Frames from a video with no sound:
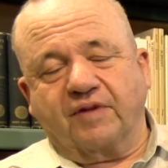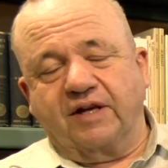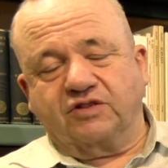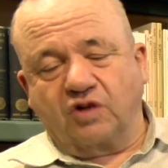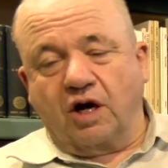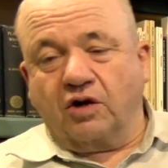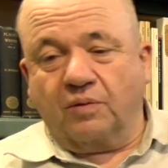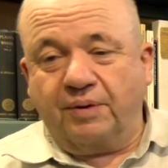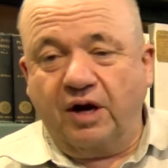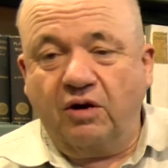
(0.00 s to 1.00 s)
his daughter
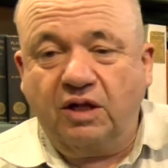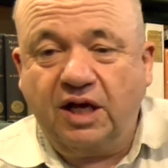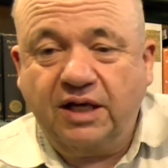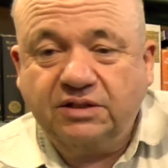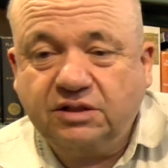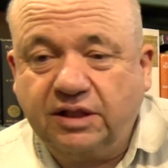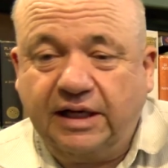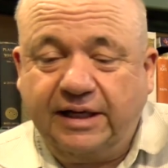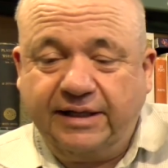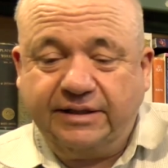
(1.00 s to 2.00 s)
are paralyzed,
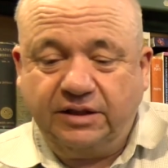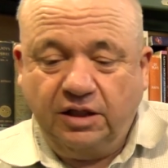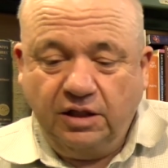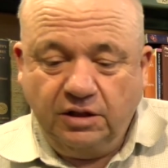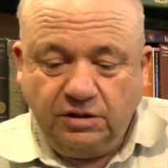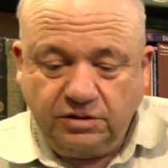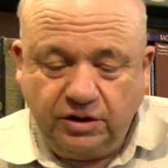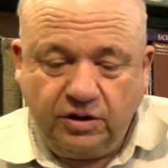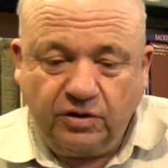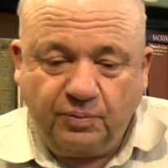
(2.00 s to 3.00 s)
and
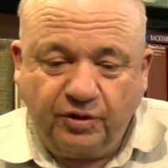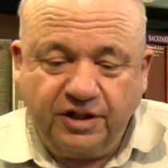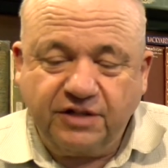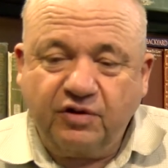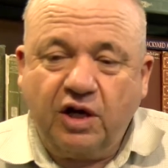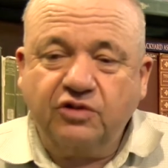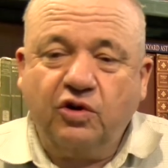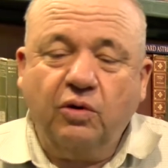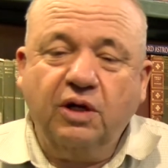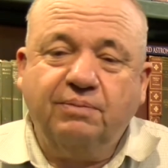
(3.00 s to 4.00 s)
the British have gone
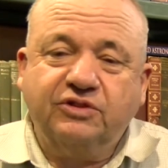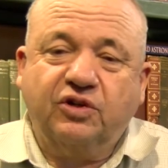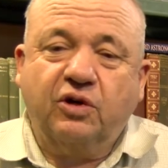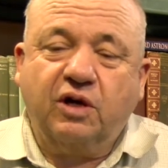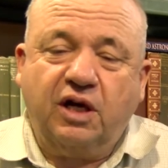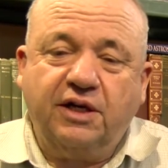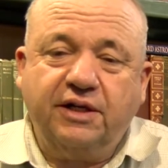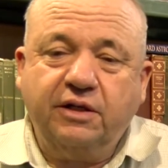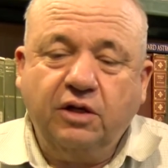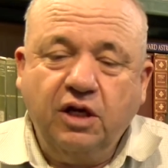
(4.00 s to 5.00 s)
totally berserk on
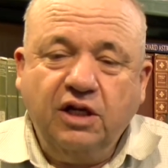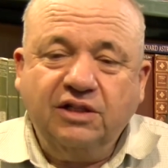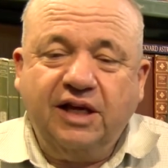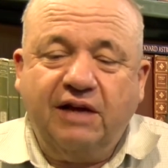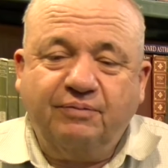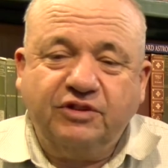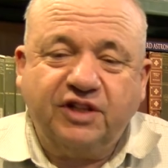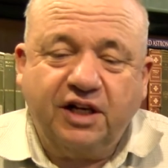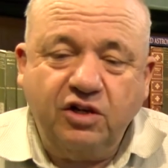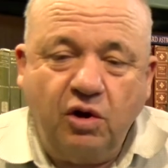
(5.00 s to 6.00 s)
it. They have
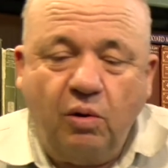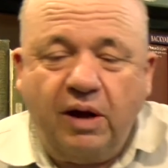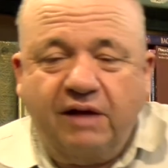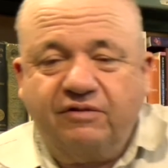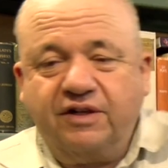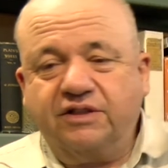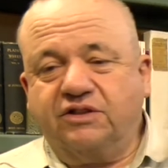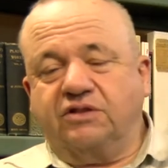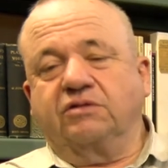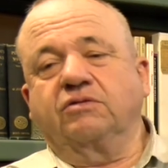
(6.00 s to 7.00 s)
presented no
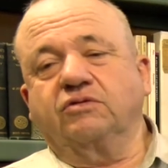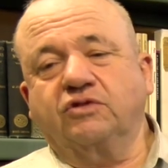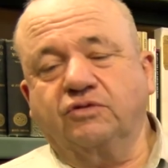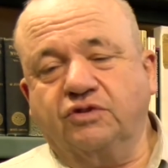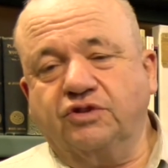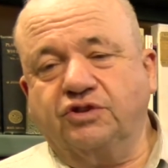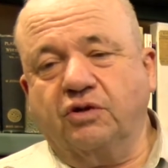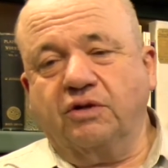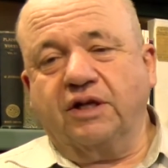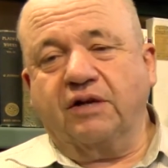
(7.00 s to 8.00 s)
evidence to
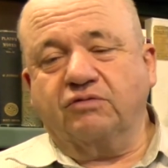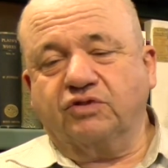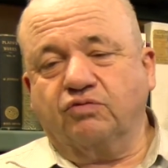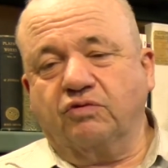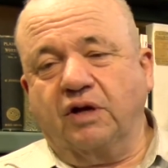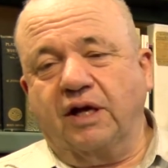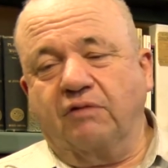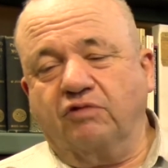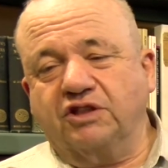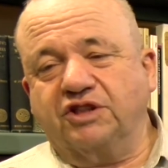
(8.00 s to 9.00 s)
show that it was
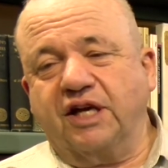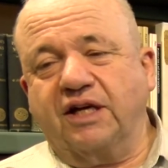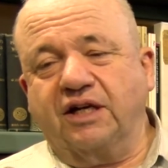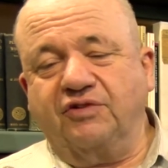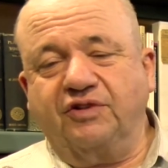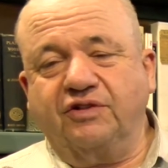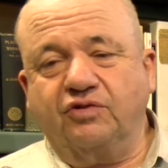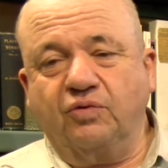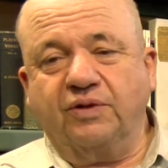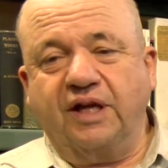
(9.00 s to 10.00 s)
Russia had anything to do with